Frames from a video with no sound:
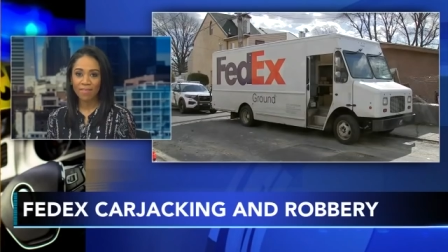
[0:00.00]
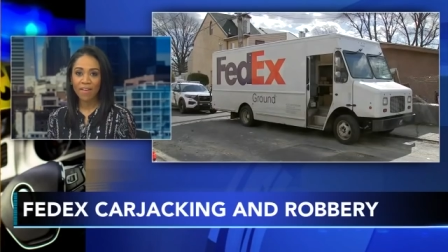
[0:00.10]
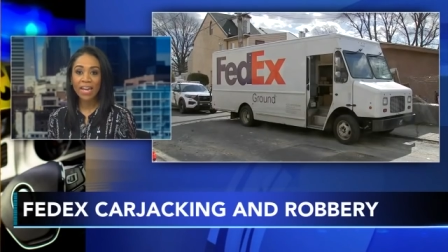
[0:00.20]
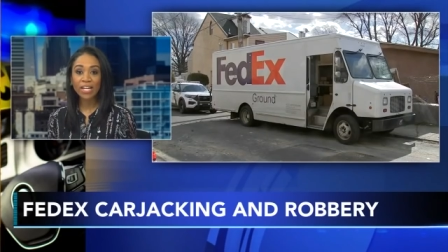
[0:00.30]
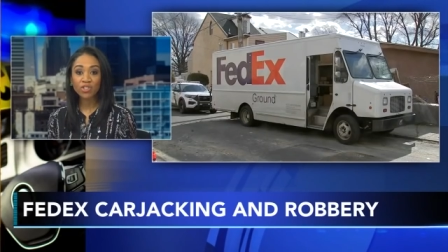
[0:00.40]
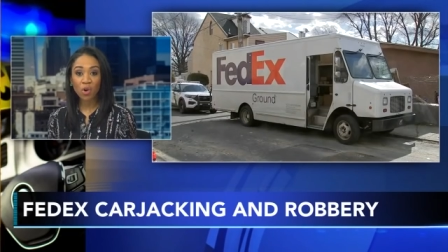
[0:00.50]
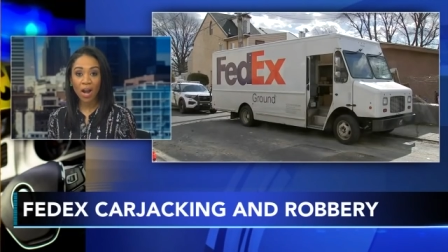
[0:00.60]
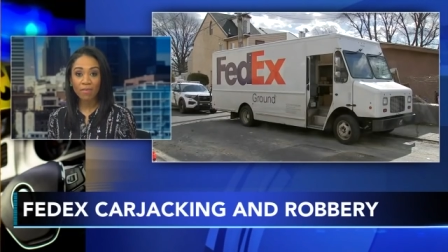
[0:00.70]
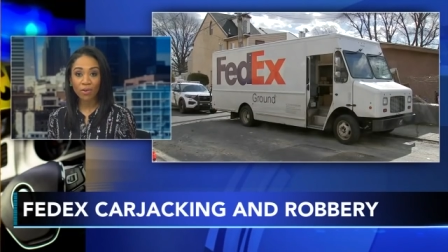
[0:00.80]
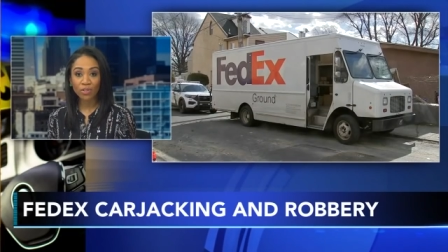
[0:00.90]
A FedEx
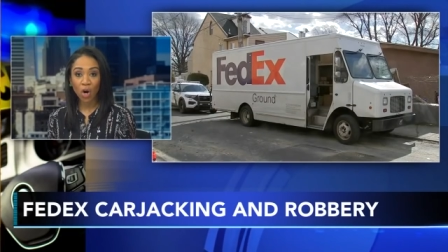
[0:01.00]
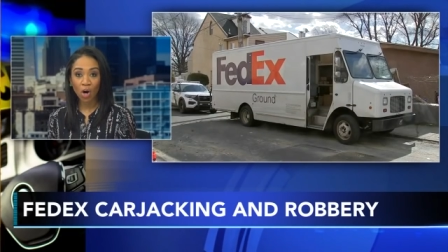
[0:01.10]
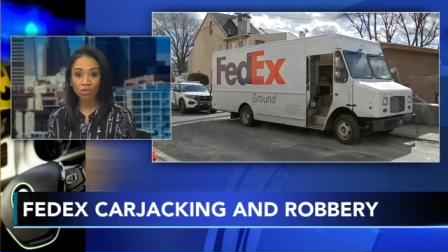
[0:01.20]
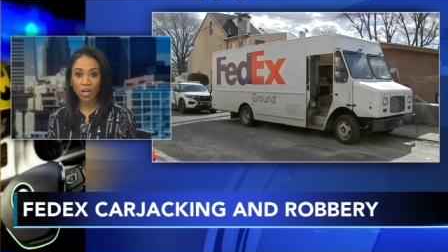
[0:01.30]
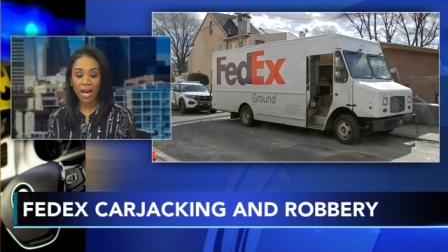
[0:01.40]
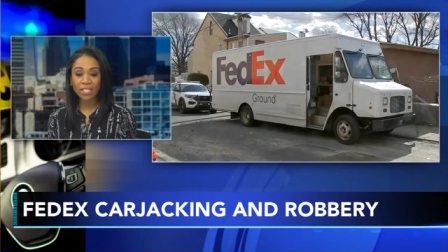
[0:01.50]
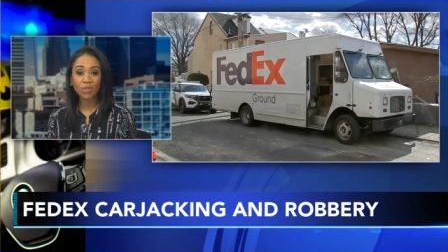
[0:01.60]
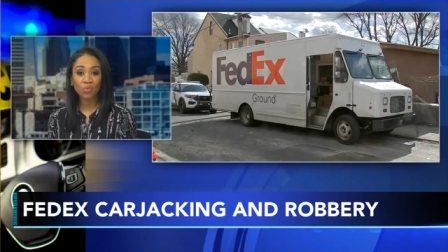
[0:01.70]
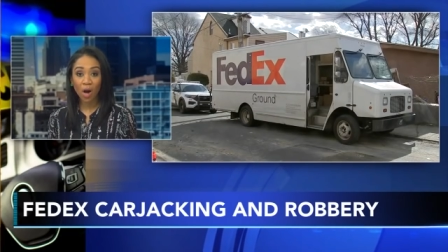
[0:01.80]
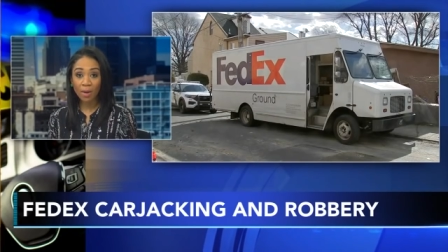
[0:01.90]
driver is carjacked
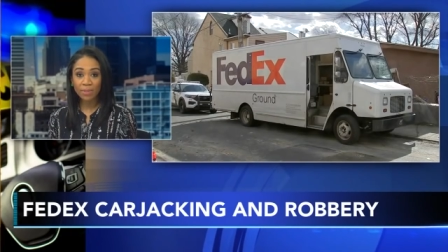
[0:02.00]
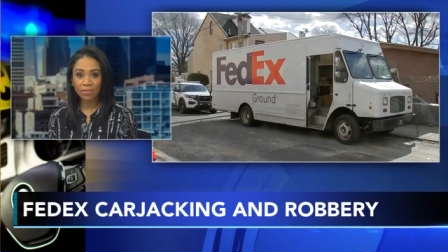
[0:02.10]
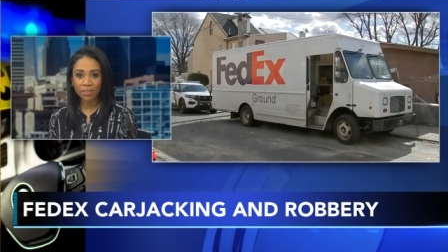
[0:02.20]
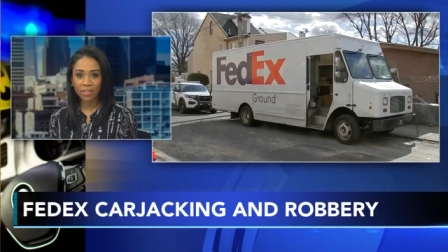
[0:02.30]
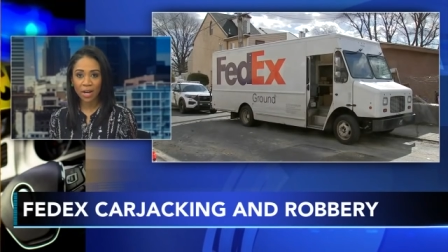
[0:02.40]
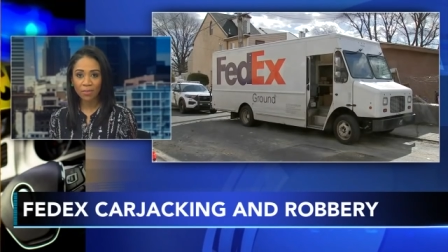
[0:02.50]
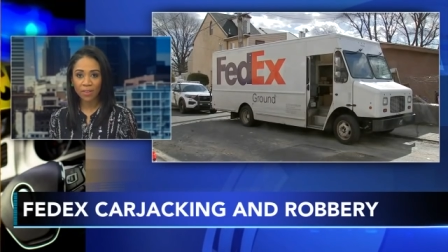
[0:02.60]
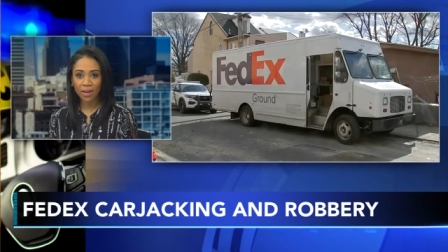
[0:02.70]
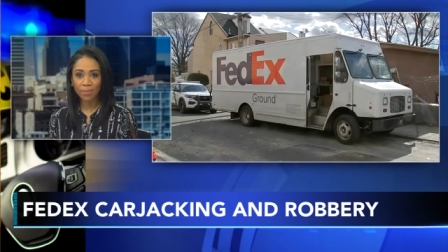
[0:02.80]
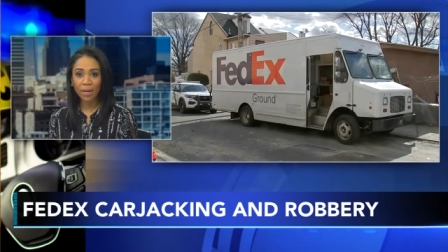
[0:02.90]
and robbed in Philadelphia.